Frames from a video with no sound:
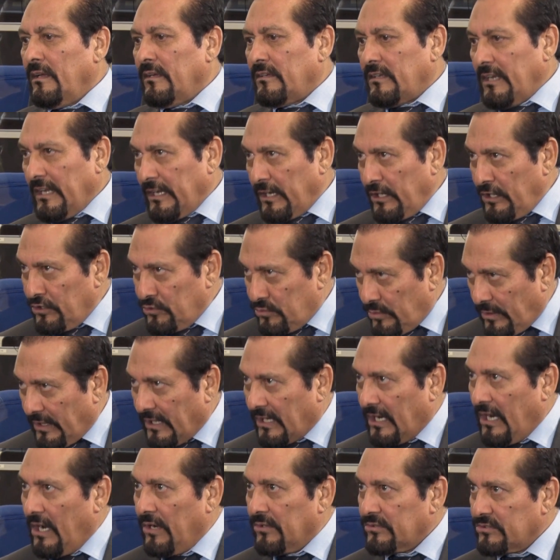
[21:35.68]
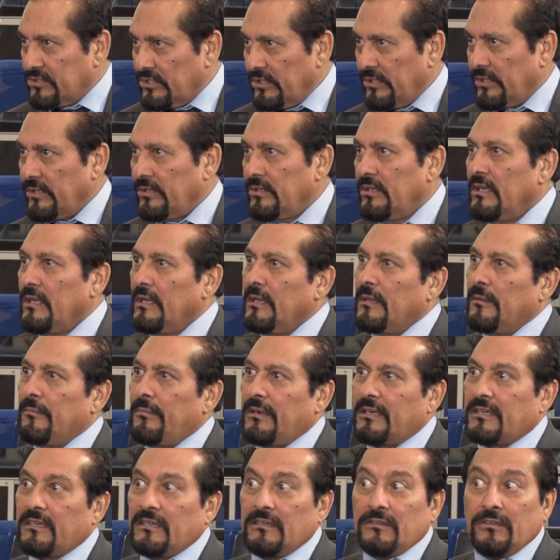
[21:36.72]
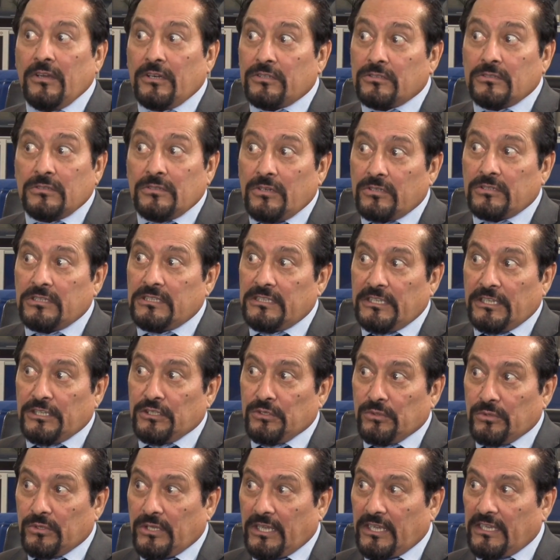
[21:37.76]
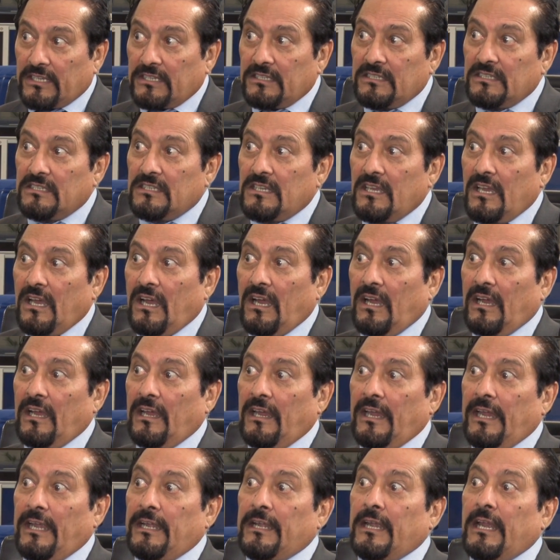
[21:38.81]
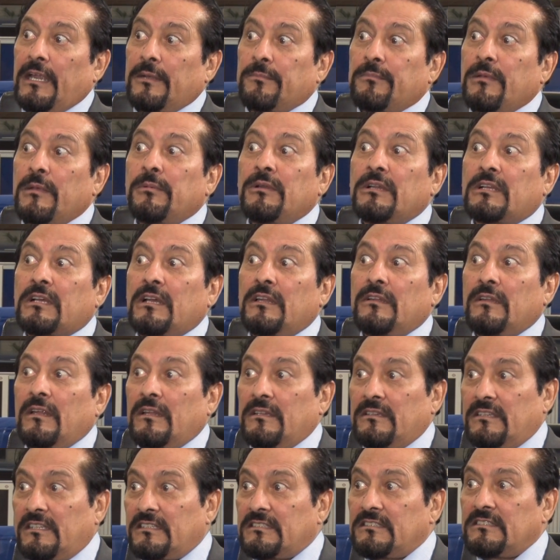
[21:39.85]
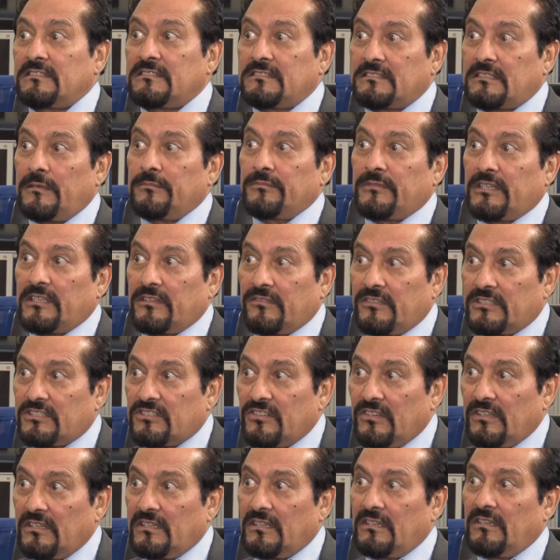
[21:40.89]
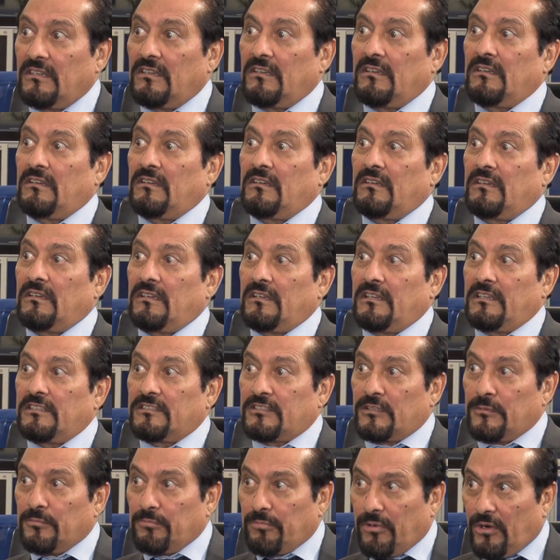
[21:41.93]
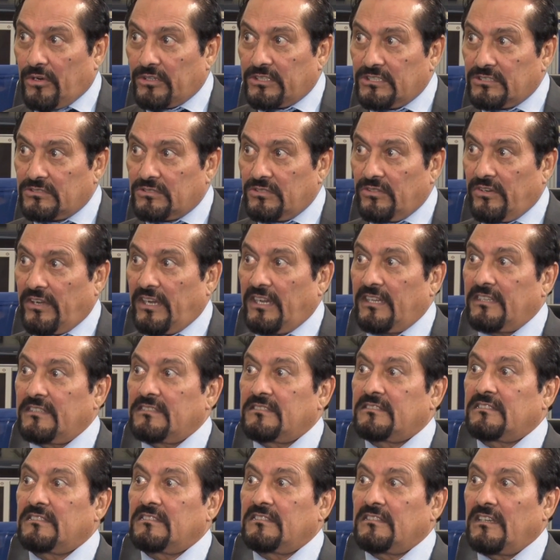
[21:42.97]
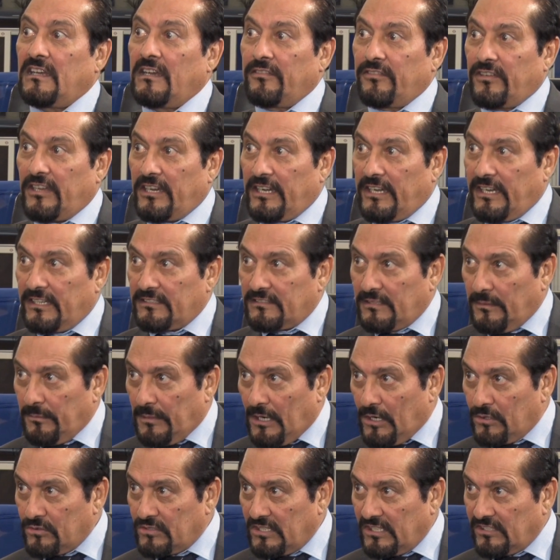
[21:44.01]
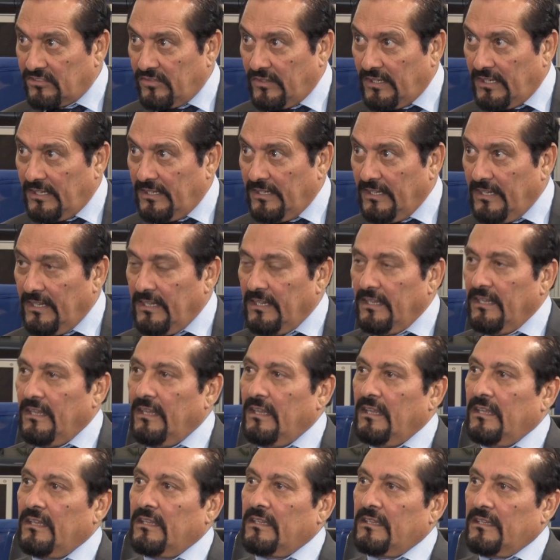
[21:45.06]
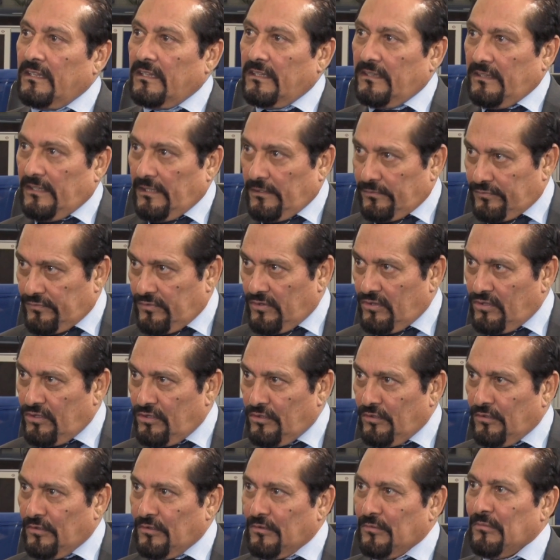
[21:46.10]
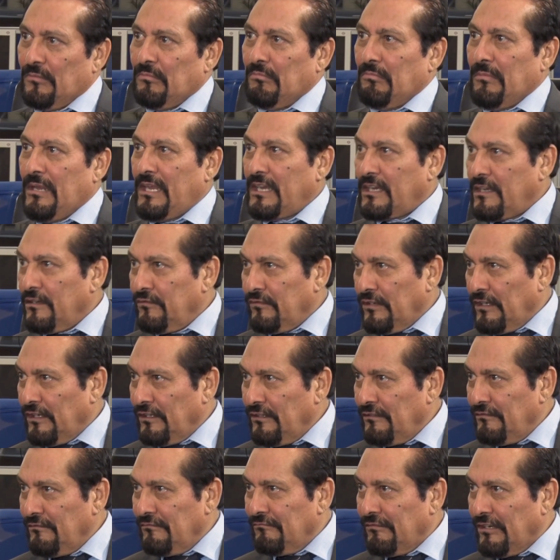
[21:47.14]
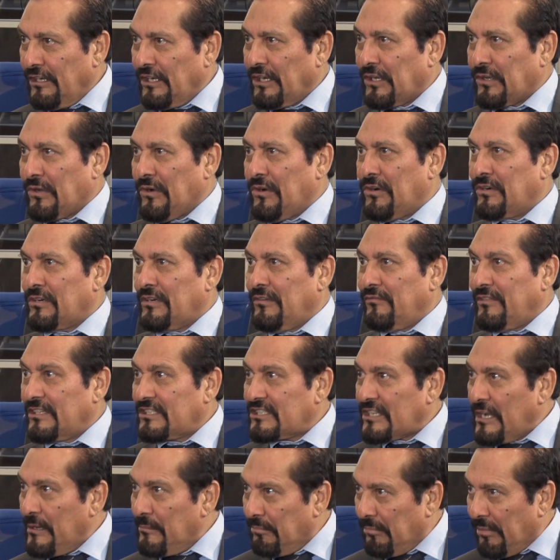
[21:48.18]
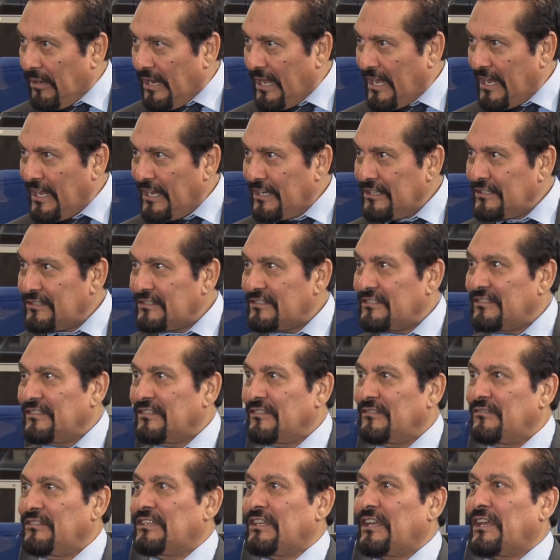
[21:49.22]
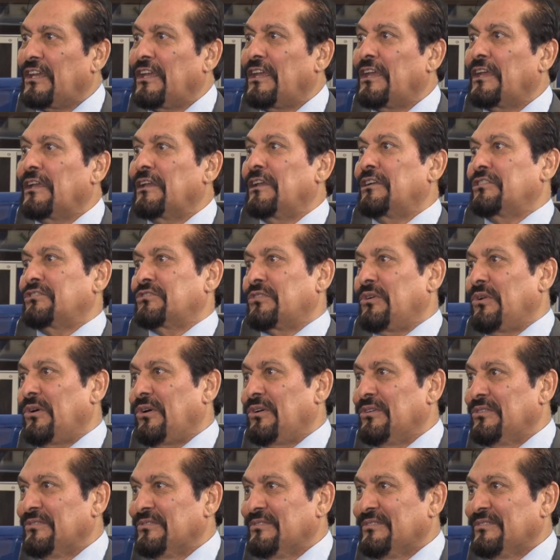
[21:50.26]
taken into account, you know, but not in the UK. And people can, this is something which is important to raise awareness about as well. Therefore, make a will in accord which complies with English law.